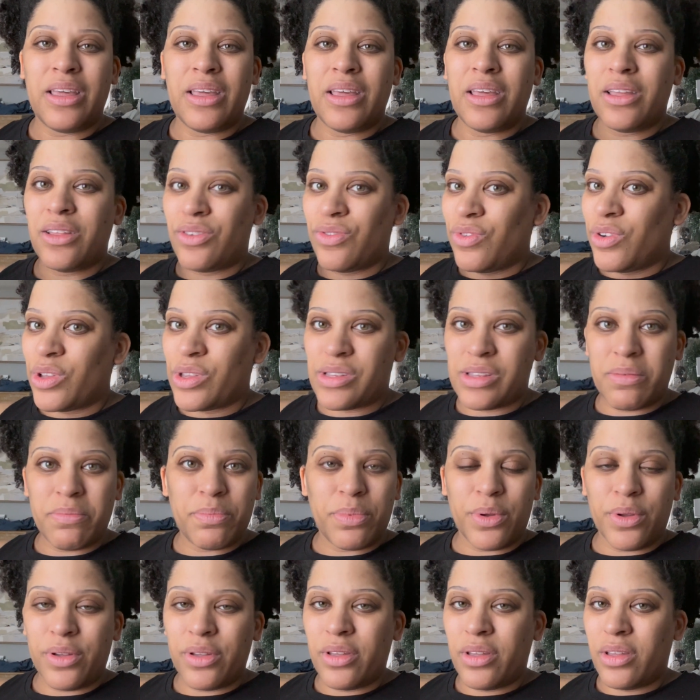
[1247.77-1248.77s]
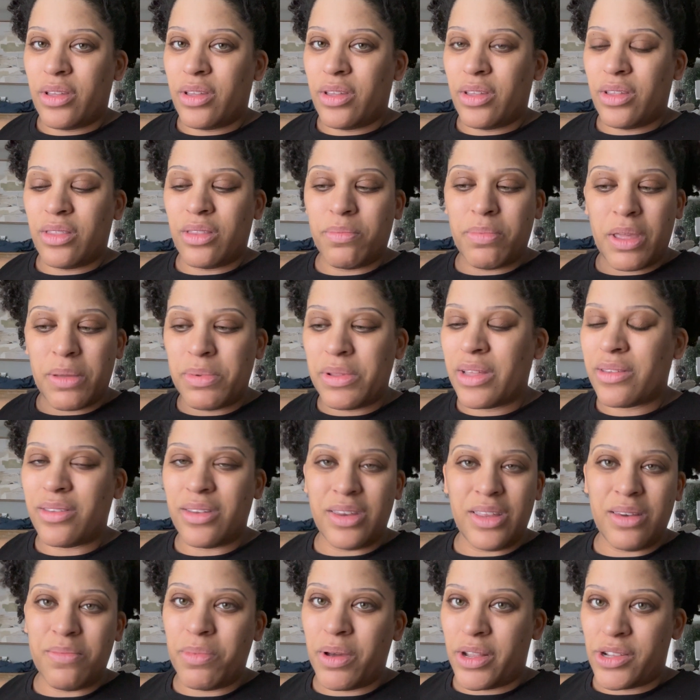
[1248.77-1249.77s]
It's real simple. The baby doesn't
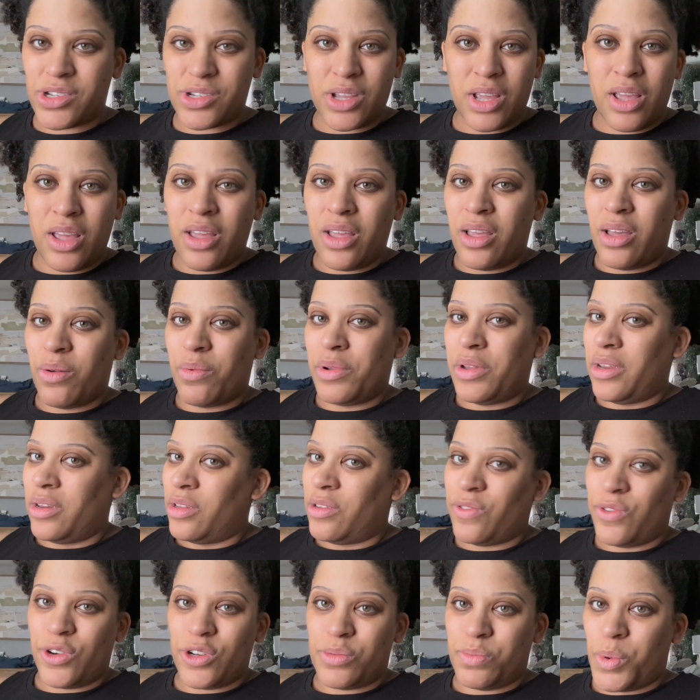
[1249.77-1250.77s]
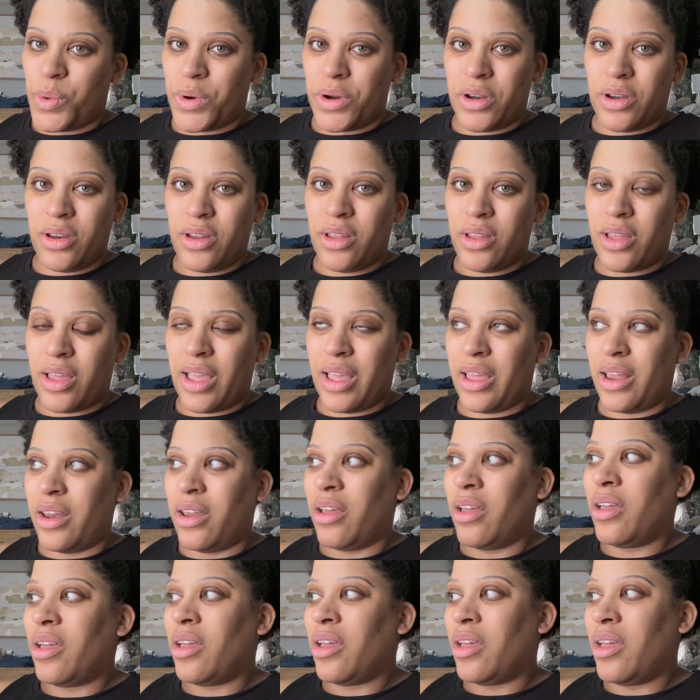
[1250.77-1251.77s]
need much when it is first born, and
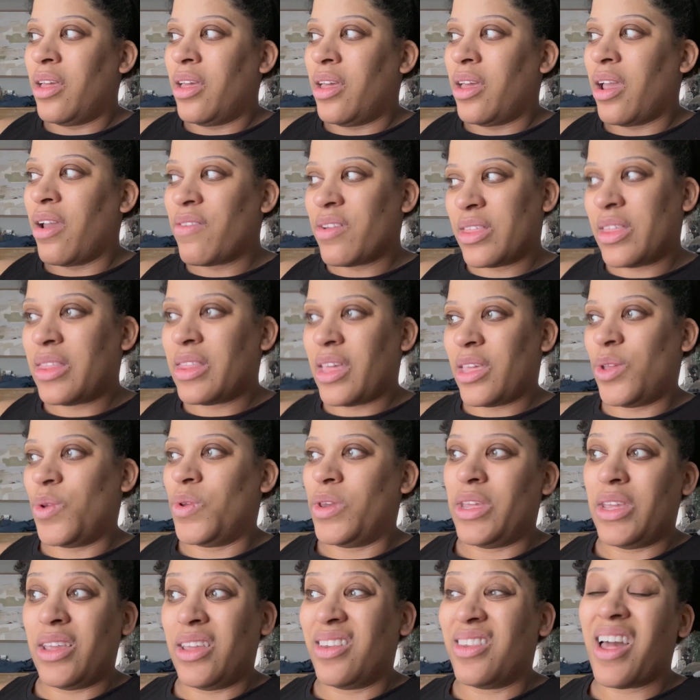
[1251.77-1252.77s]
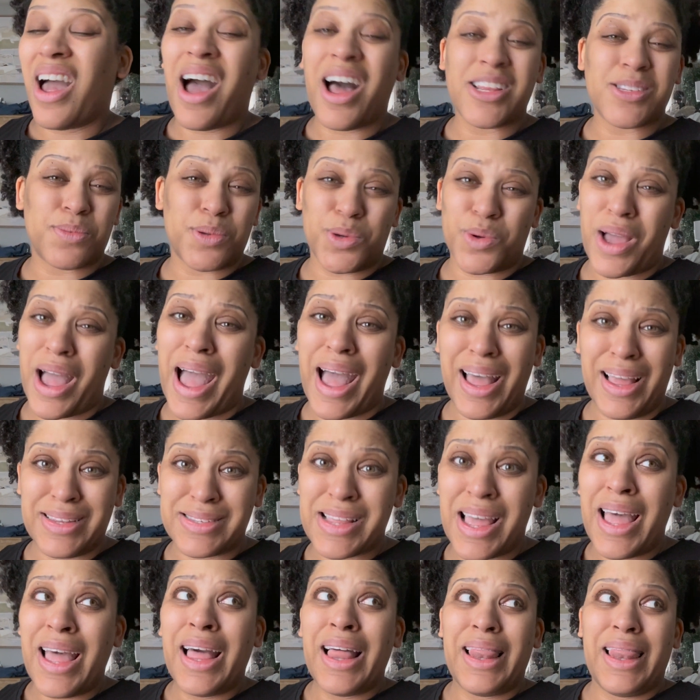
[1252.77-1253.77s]
everything that you need the hospital has,
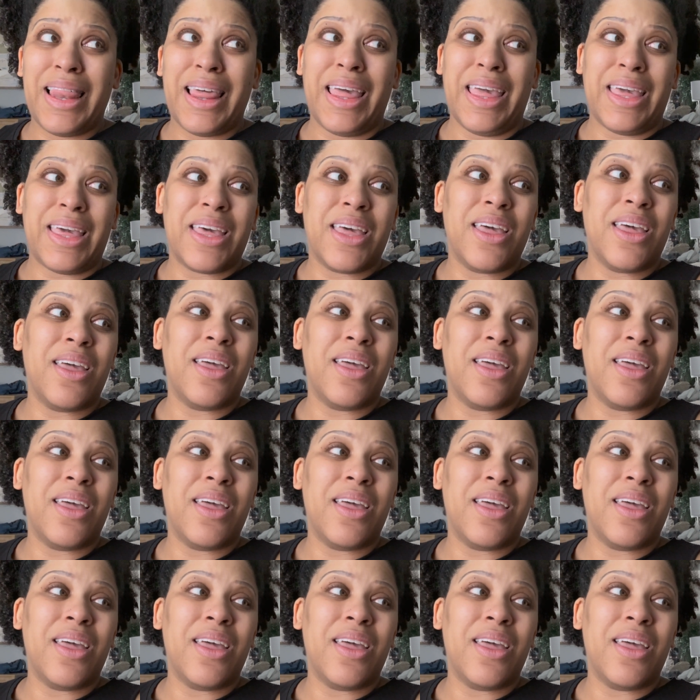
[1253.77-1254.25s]
like,